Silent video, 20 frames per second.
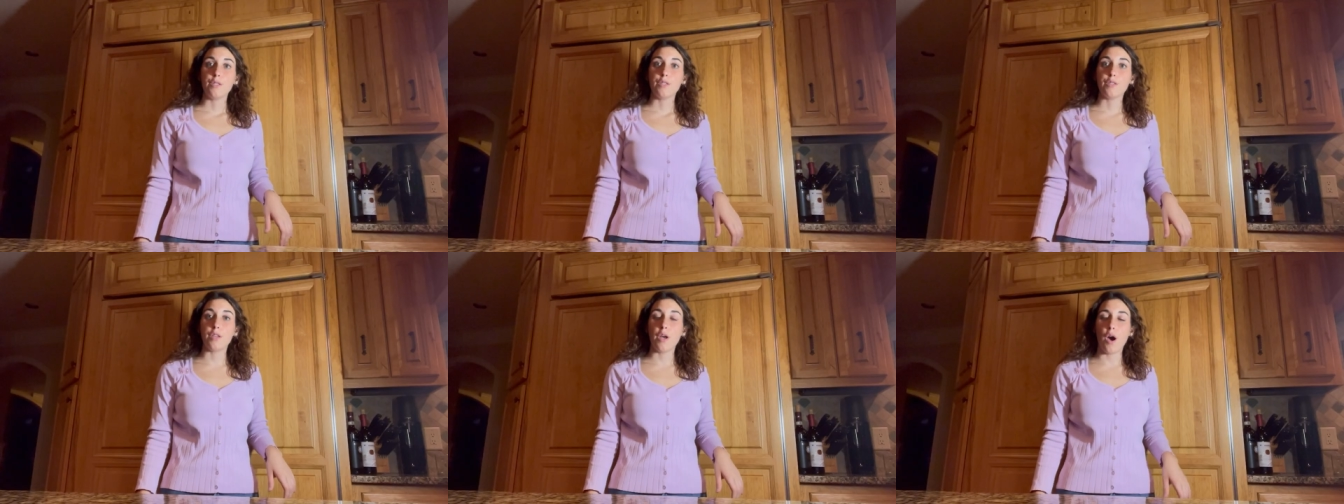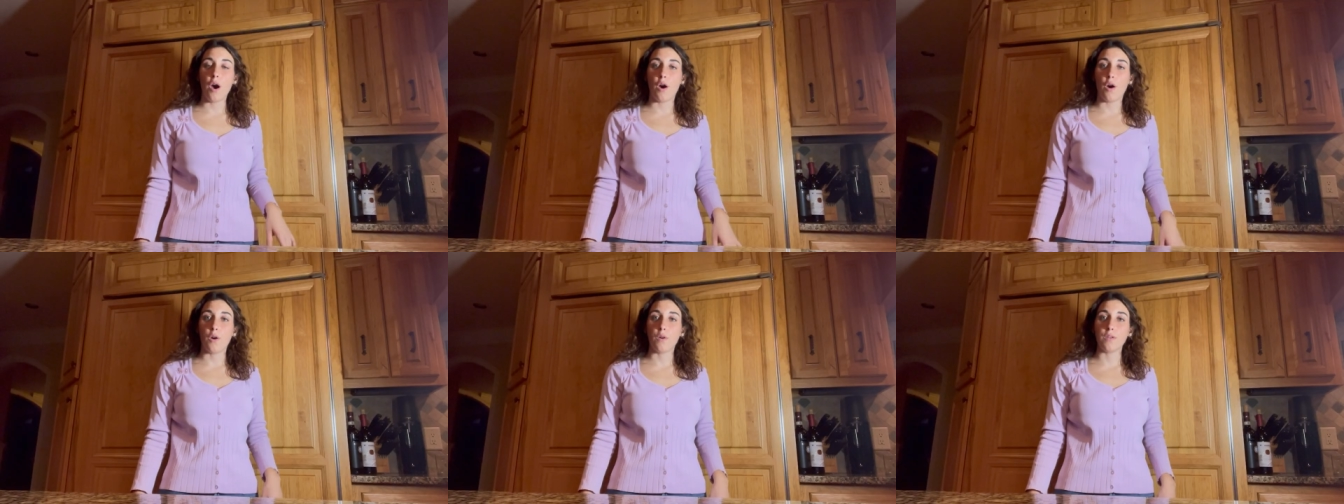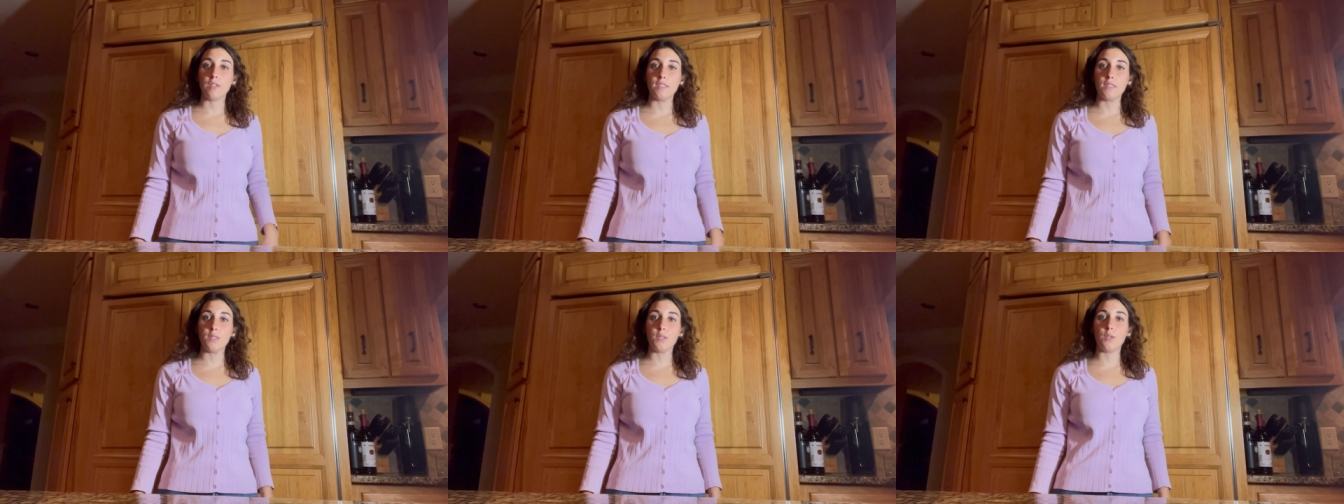
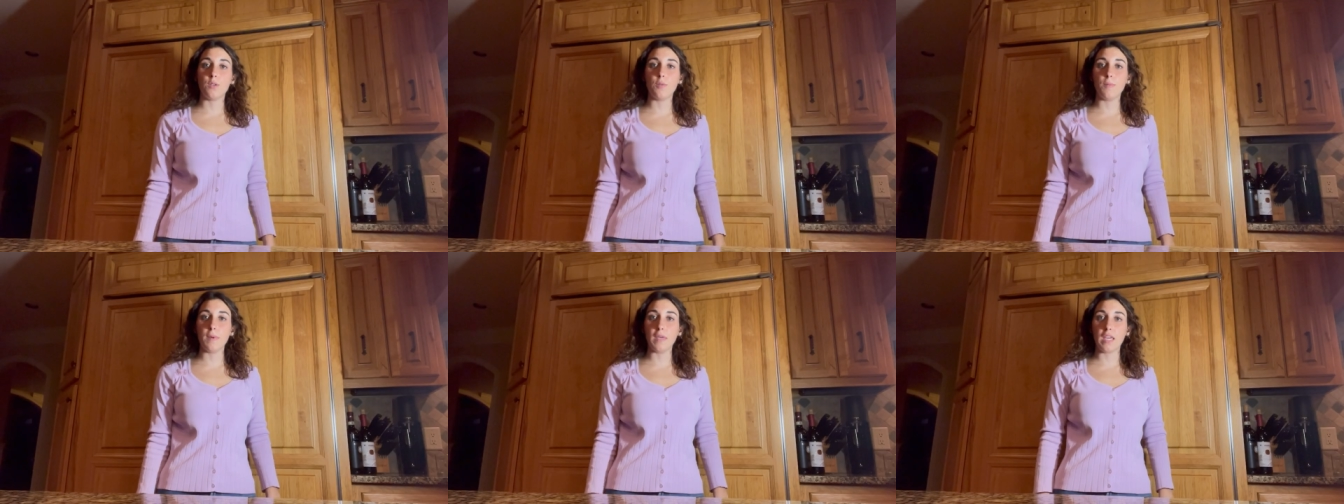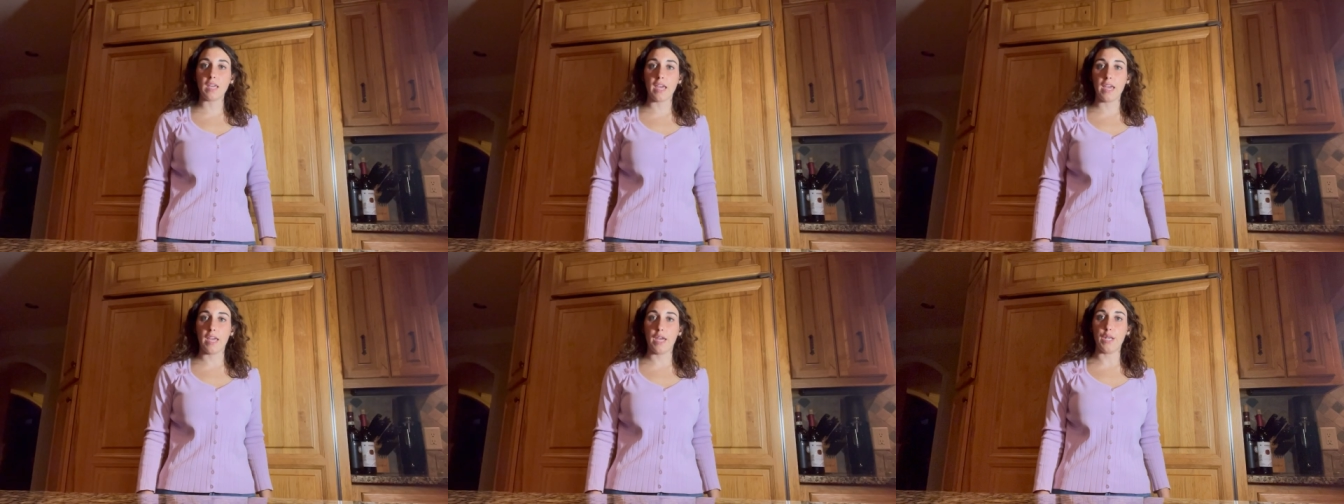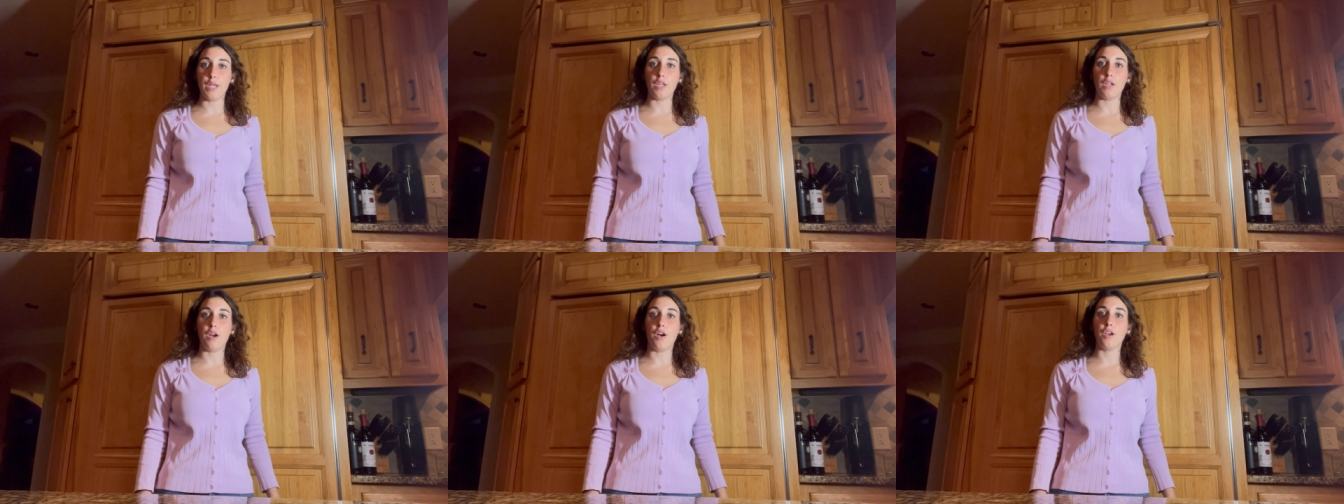So to
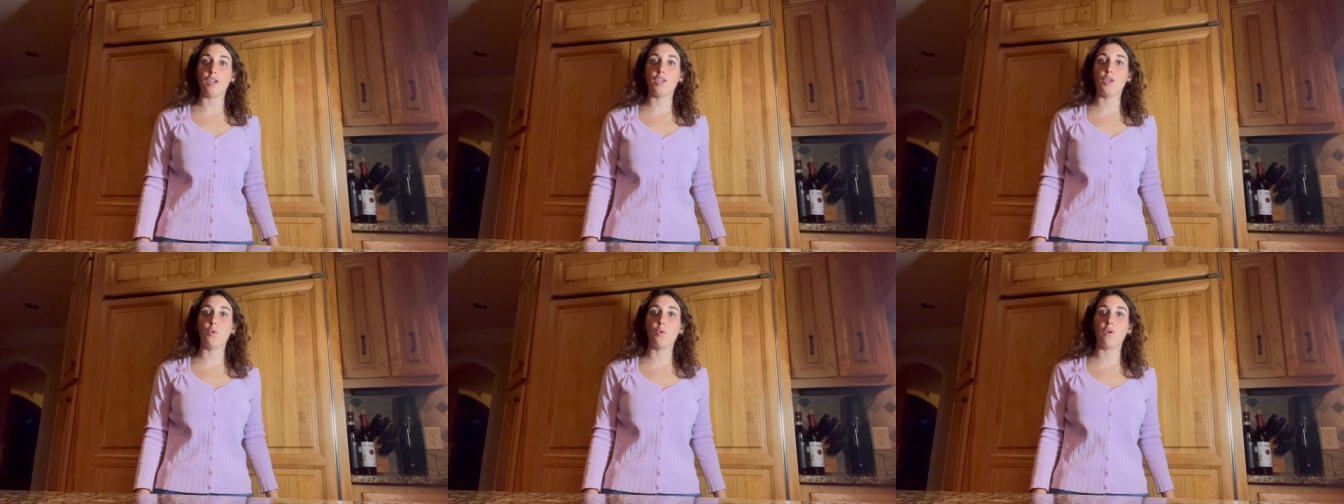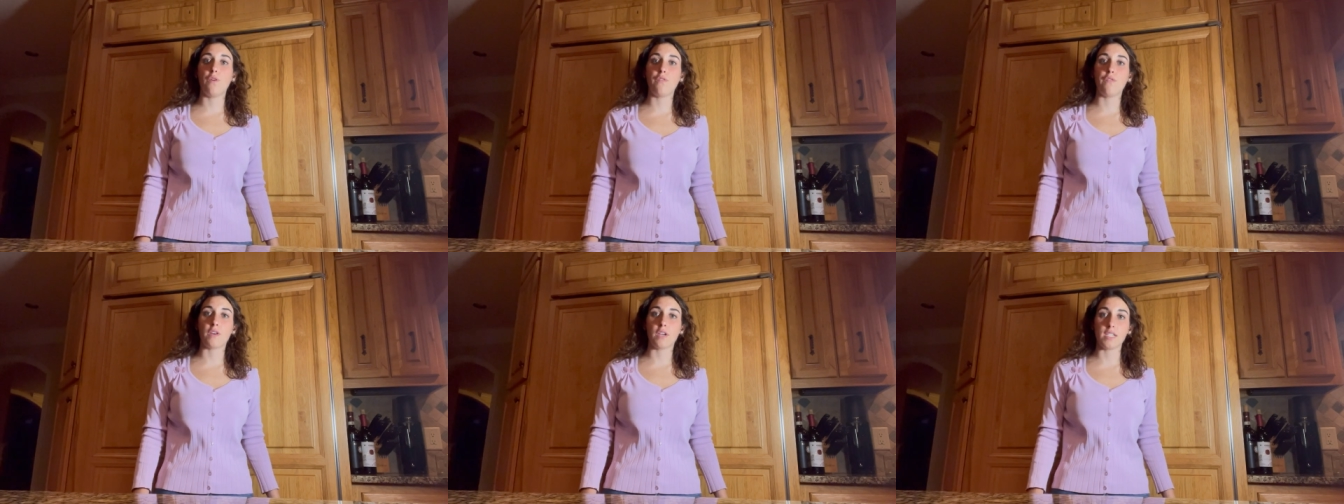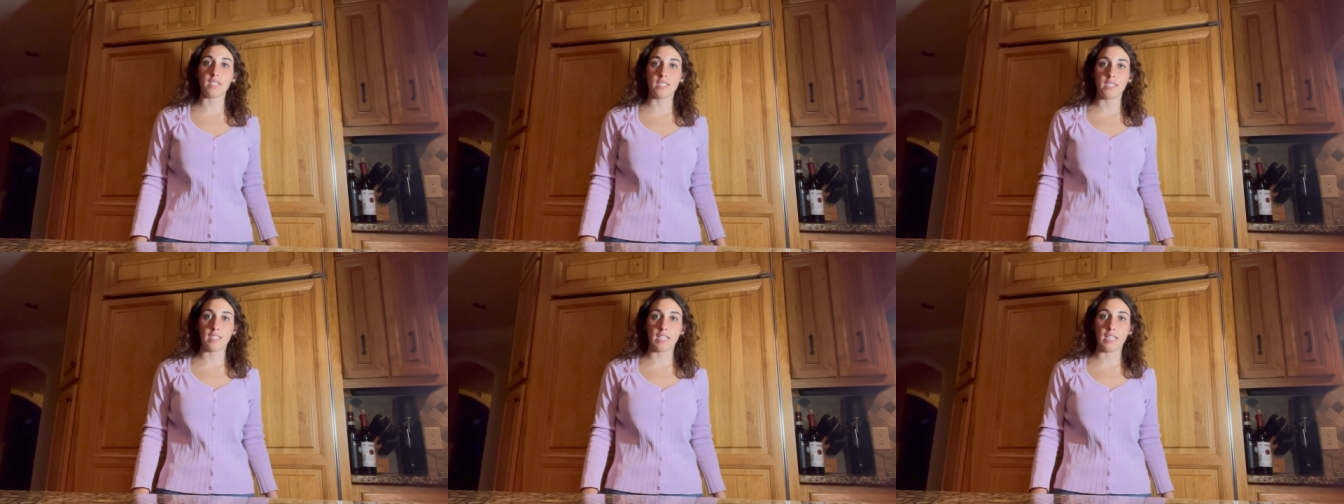begin, you will
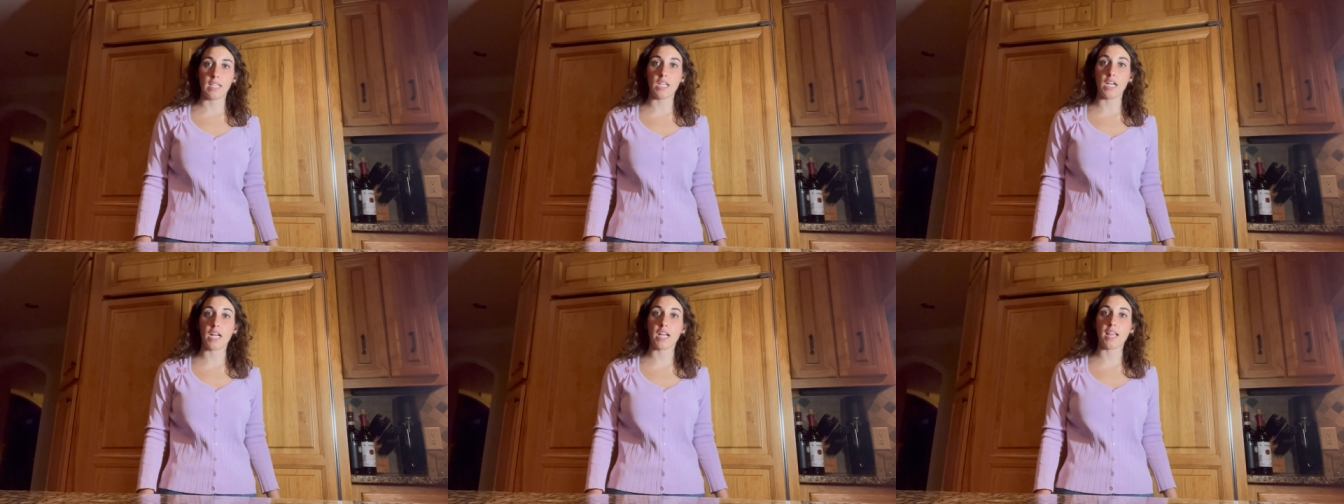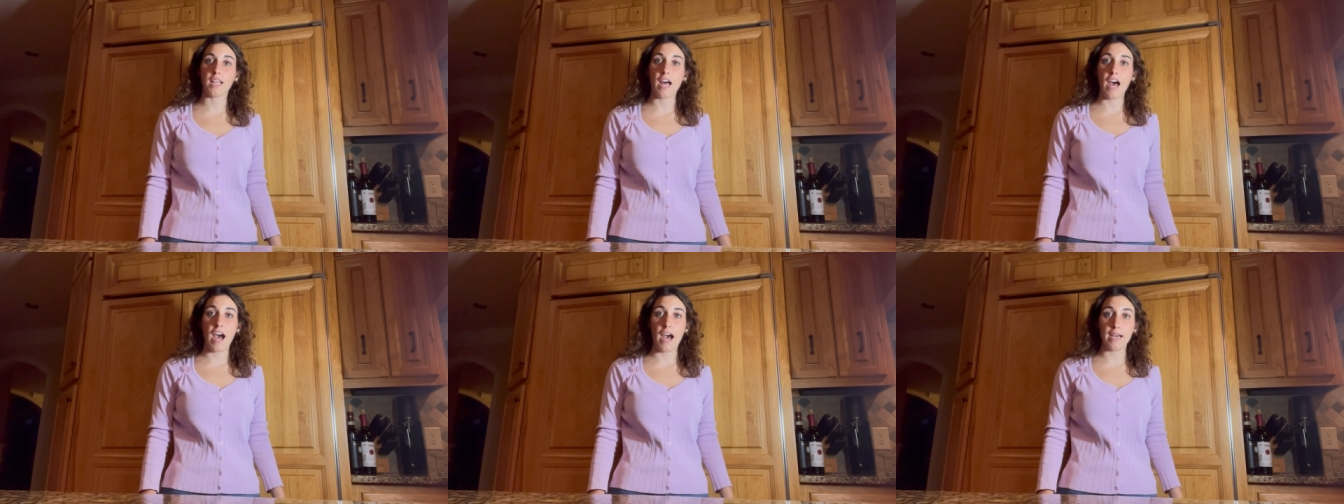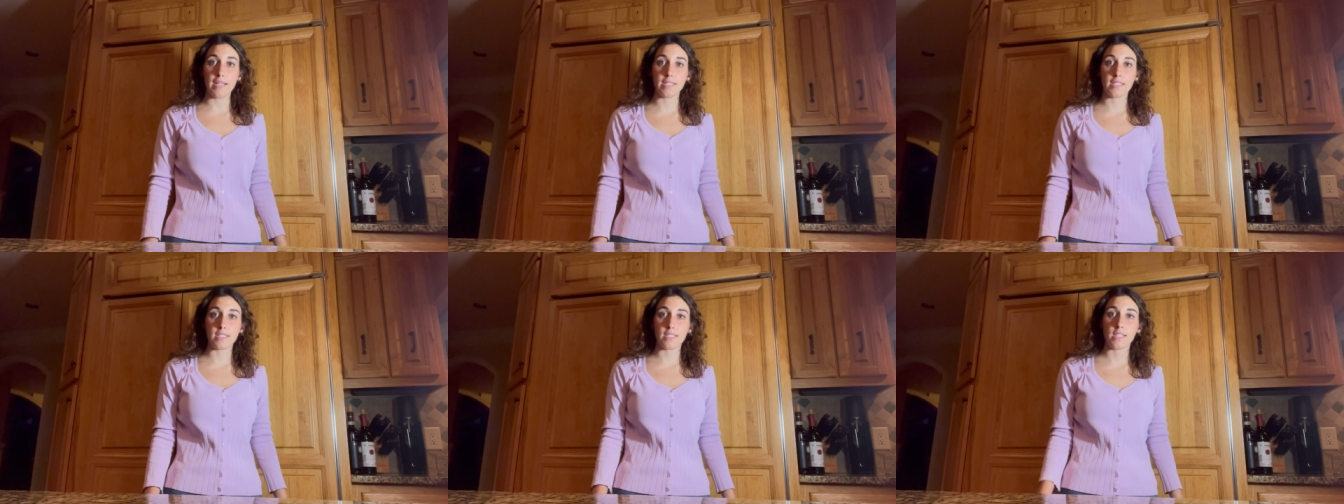first need a
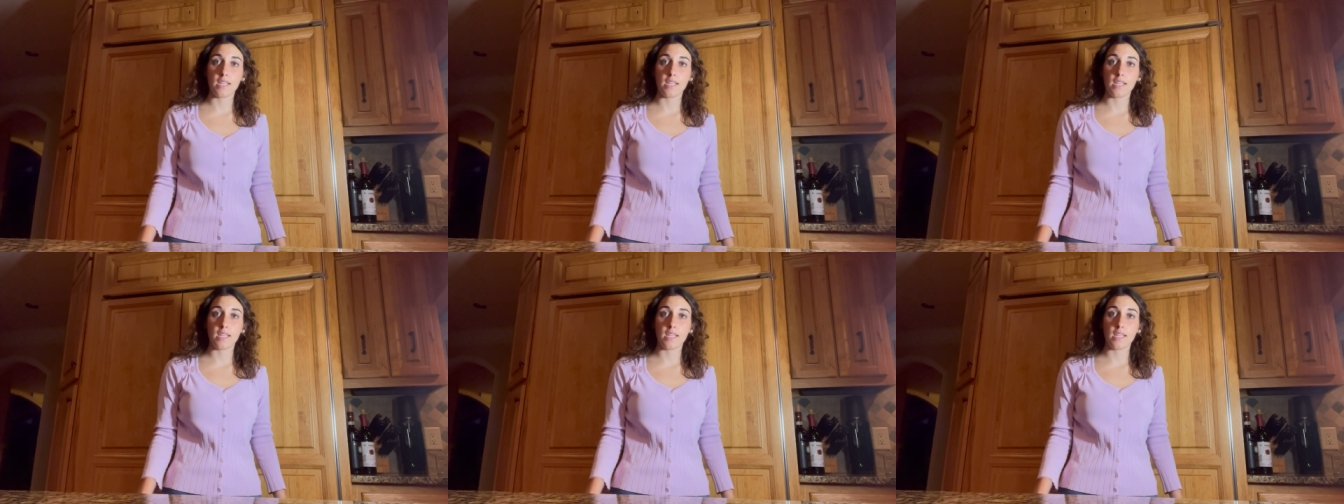glass.